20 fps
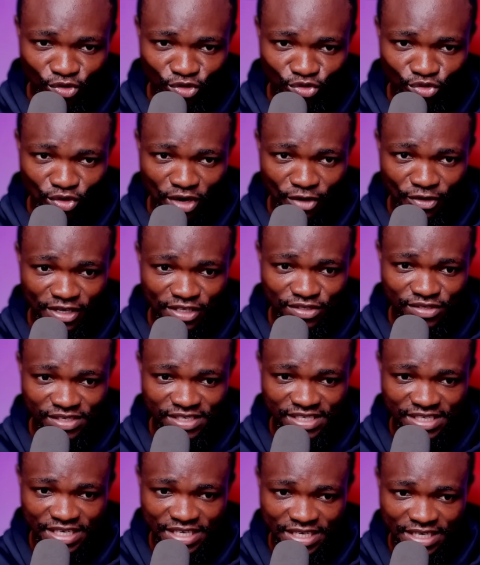you are going to
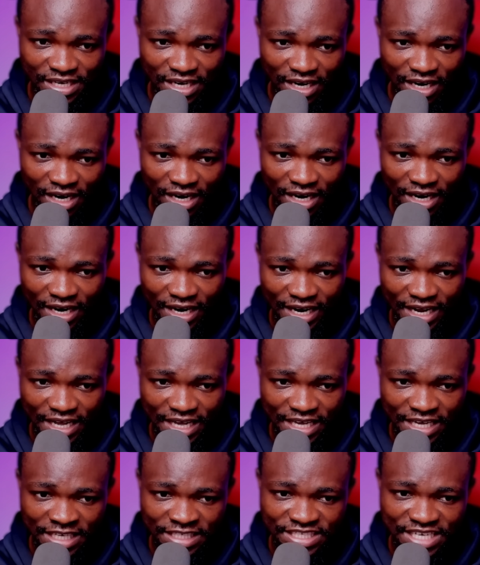see
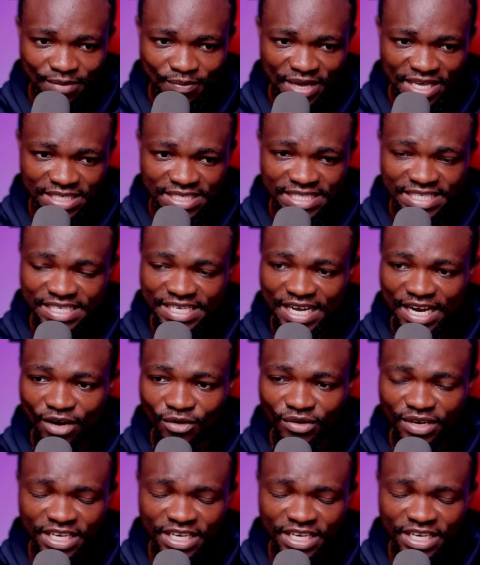HMSTR.